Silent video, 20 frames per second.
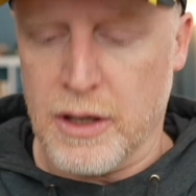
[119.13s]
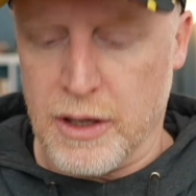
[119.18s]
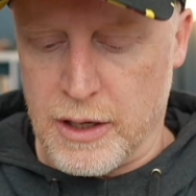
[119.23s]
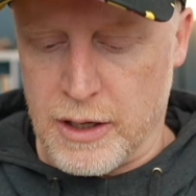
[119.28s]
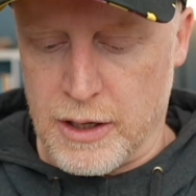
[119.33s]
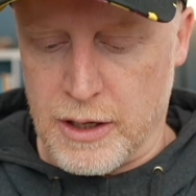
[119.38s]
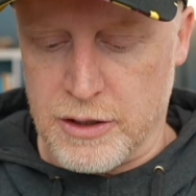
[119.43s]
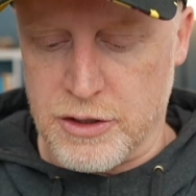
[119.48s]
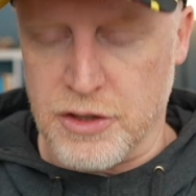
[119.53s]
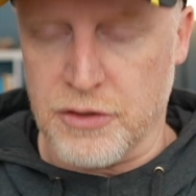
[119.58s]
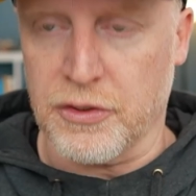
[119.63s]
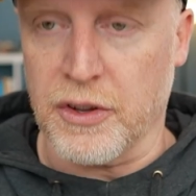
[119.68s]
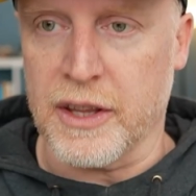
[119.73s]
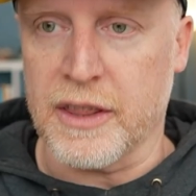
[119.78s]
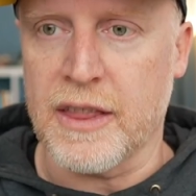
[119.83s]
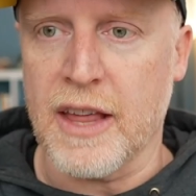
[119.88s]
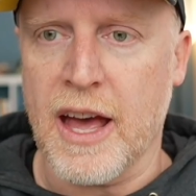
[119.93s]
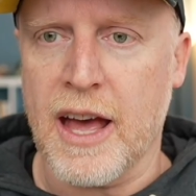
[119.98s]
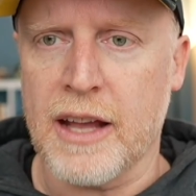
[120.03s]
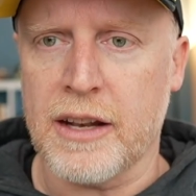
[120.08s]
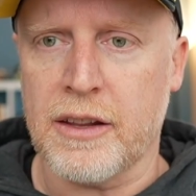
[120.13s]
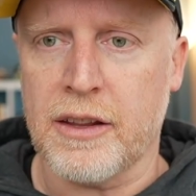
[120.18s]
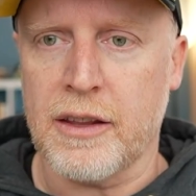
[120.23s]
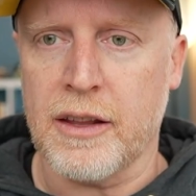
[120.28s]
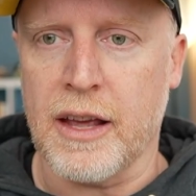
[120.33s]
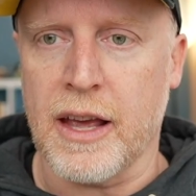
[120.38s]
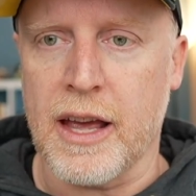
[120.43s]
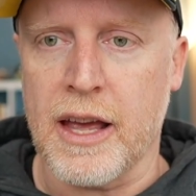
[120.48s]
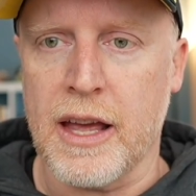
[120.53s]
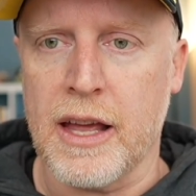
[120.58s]
Just like that,
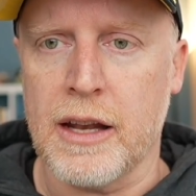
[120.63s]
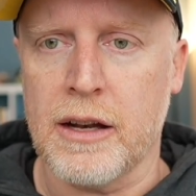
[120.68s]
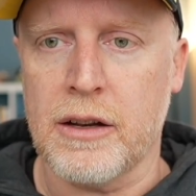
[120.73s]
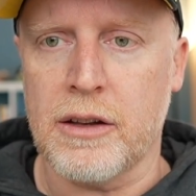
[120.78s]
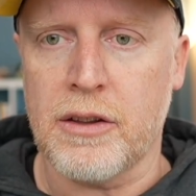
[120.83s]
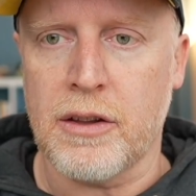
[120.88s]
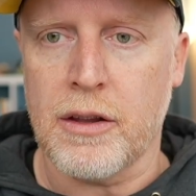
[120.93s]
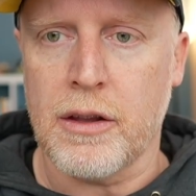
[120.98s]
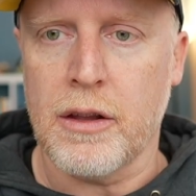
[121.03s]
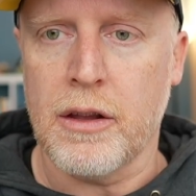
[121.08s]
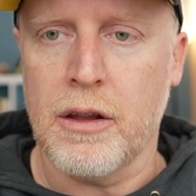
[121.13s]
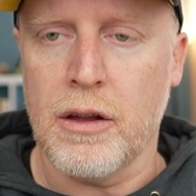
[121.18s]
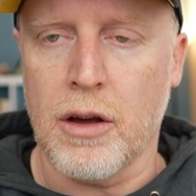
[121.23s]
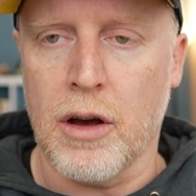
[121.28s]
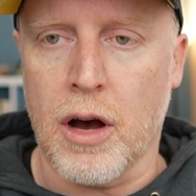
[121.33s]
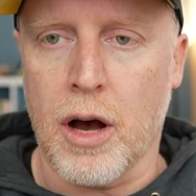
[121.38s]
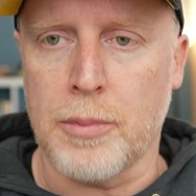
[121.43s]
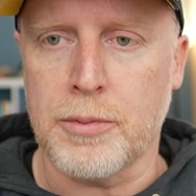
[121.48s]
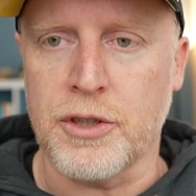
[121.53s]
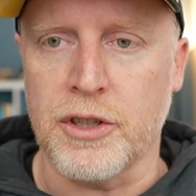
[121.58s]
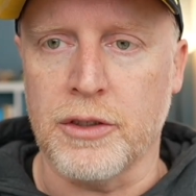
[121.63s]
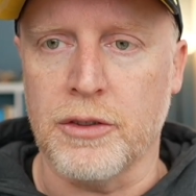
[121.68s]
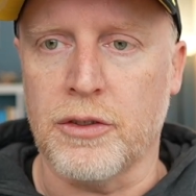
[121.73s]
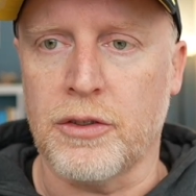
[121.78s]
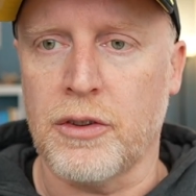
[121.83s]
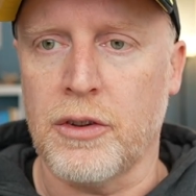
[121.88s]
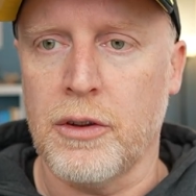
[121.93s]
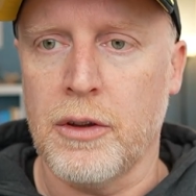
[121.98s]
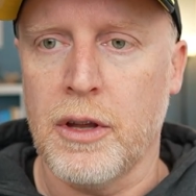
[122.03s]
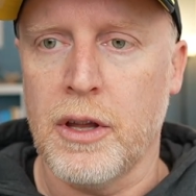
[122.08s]
and
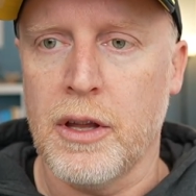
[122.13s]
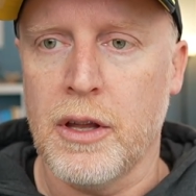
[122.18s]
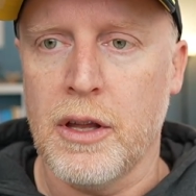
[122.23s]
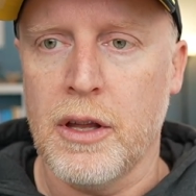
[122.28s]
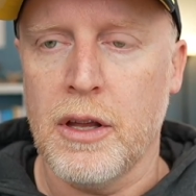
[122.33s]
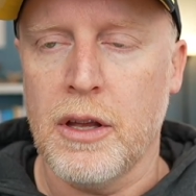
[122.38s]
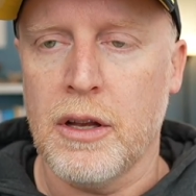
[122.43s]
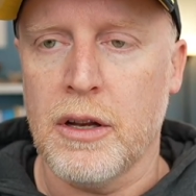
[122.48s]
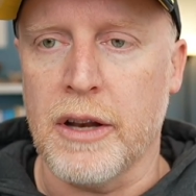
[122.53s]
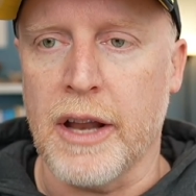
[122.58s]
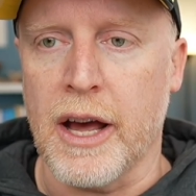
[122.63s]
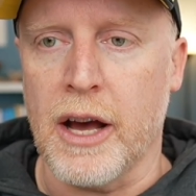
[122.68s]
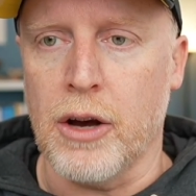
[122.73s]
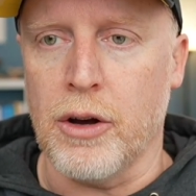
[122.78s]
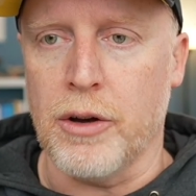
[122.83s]
options. Now, if